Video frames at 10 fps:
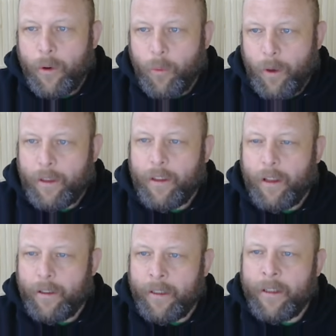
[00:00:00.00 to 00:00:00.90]
with
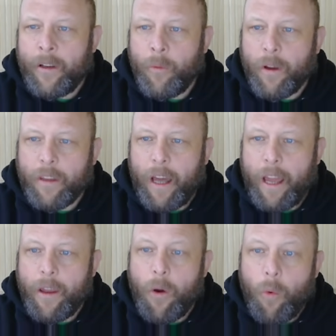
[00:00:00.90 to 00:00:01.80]

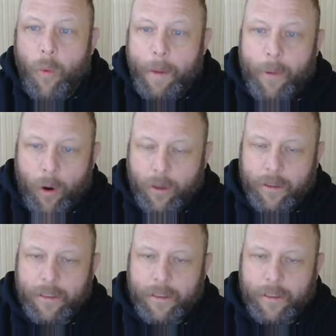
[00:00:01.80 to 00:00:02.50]
a webhook.